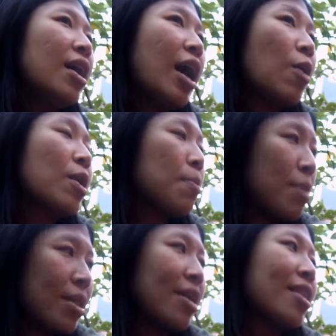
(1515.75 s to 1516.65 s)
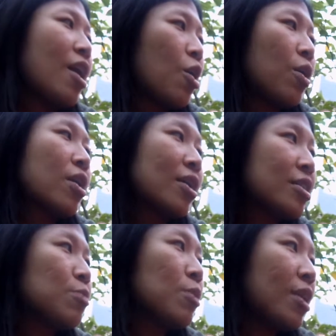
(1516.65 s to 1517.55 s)
how committed our
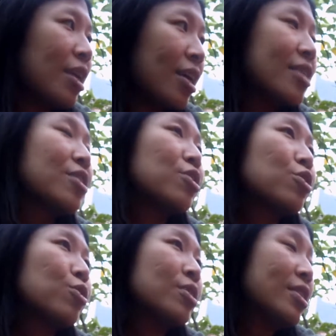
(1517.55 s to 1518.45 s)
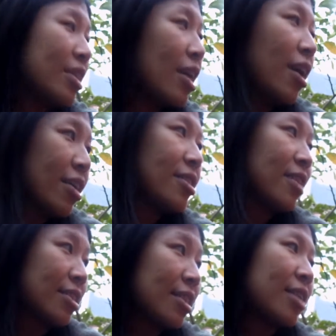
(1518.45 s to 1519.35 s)
customer is to see us
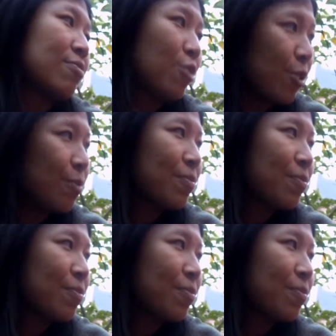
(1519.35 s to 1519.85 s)
successful.